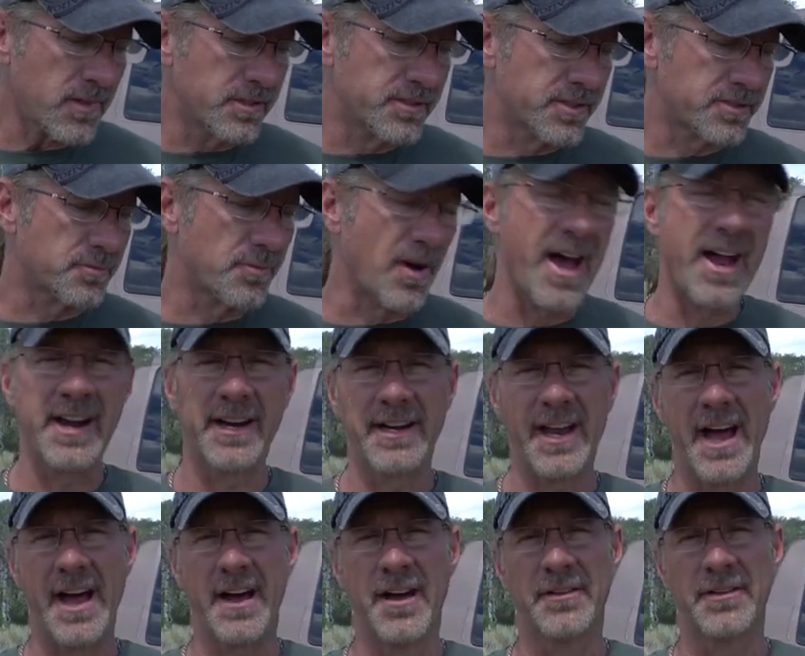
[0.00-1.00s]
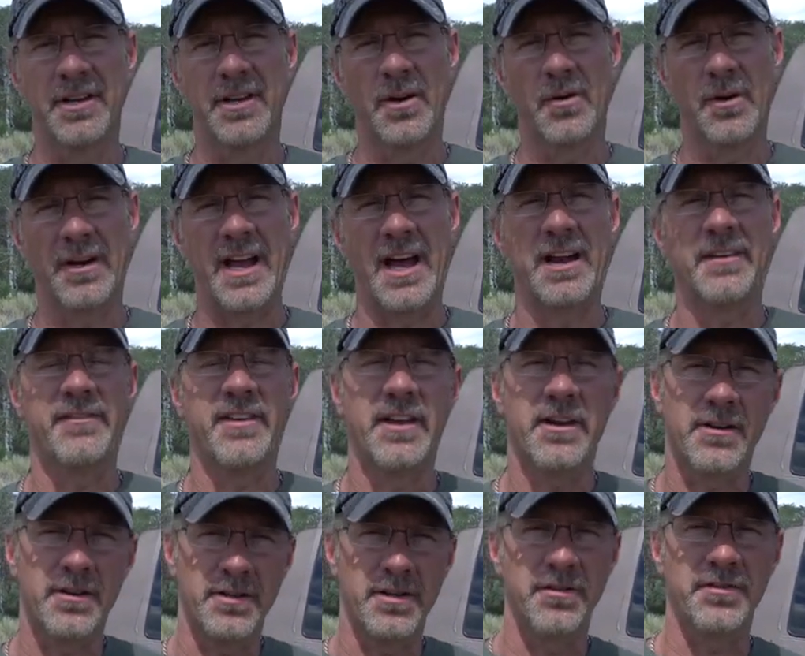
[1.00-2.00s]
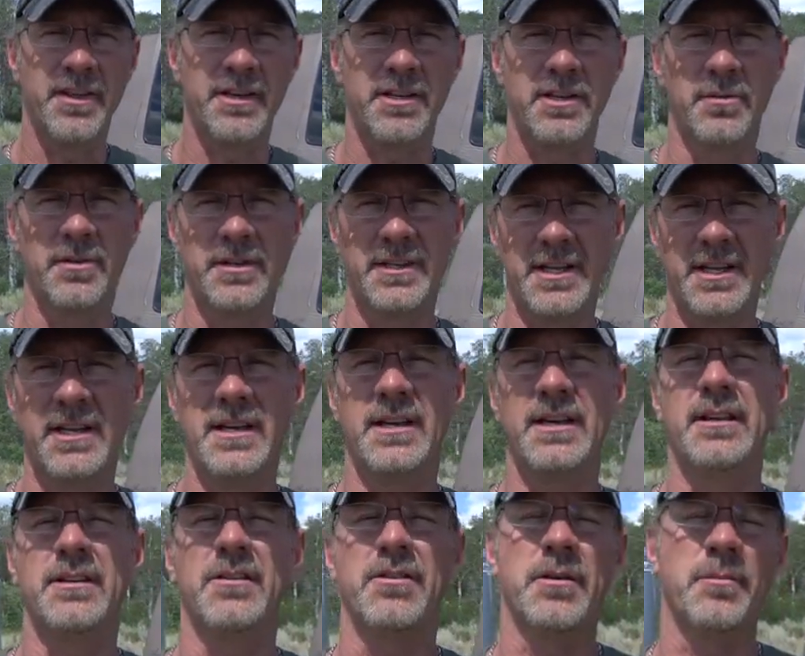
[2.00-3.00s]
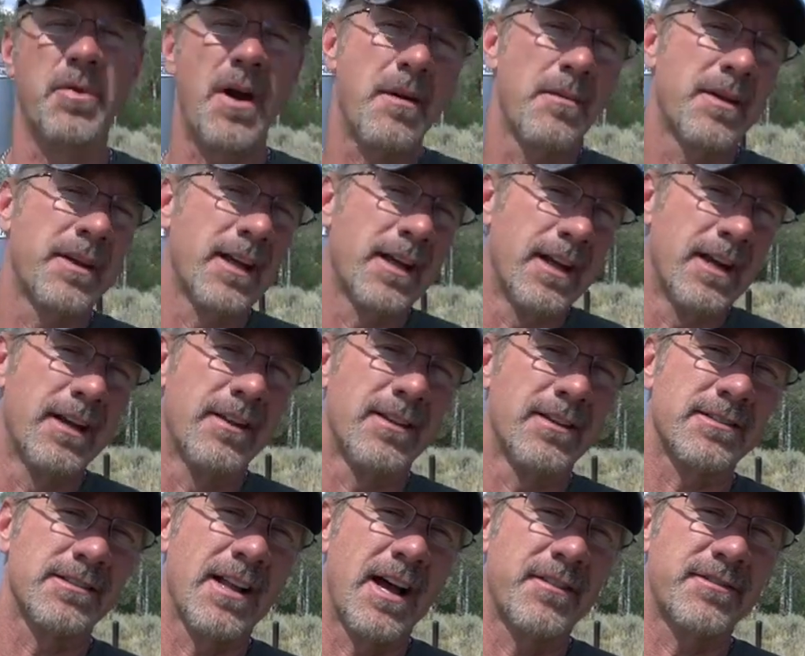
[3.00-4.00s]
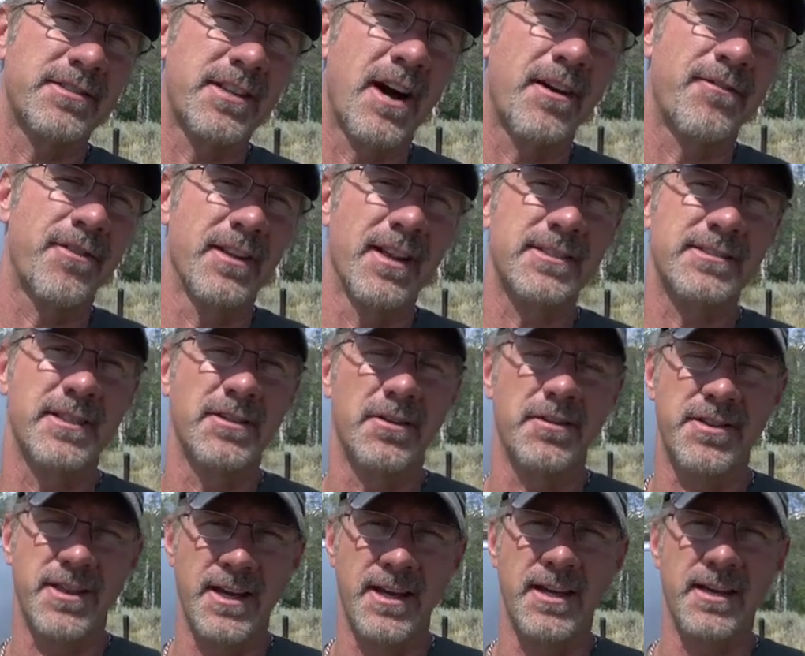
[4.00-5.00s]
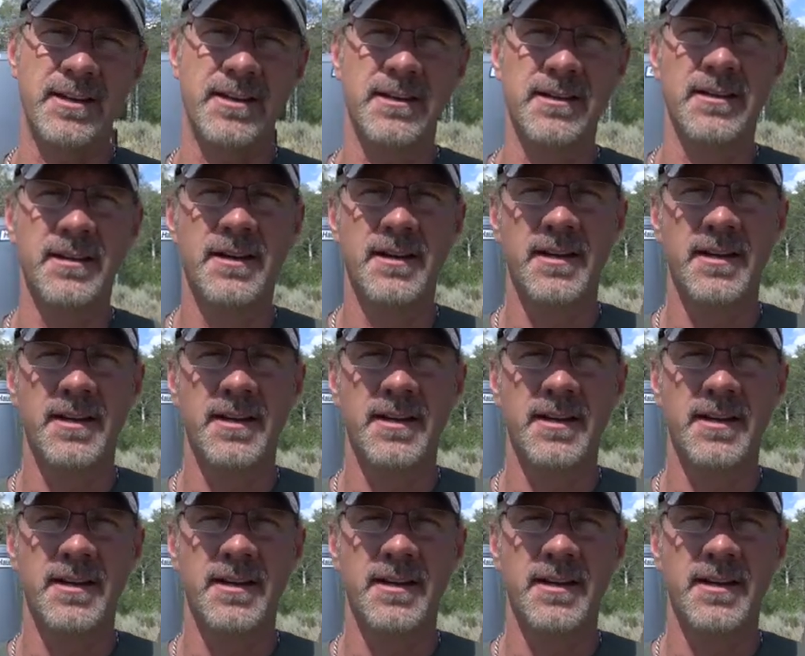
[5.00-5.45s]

just writing down, you know, what kind of vehicle you think you would need. You can probably get into this lifestyle for less than you think.